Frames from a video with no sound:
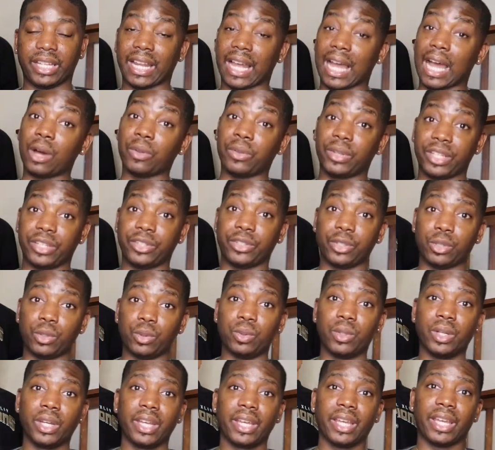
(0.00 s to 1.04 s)
how they
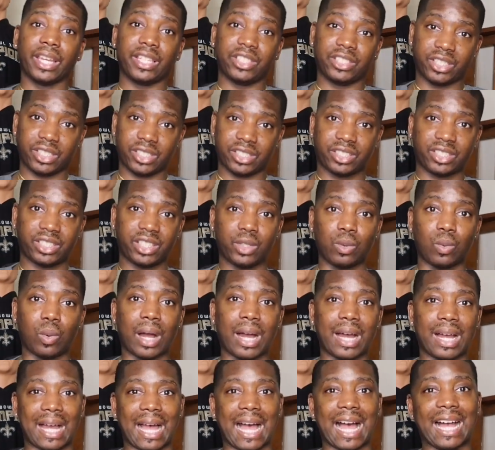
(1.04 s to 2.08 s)
do, and just see
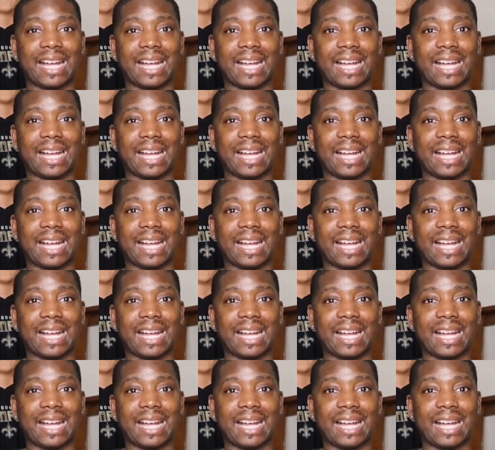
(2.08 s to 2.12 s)
why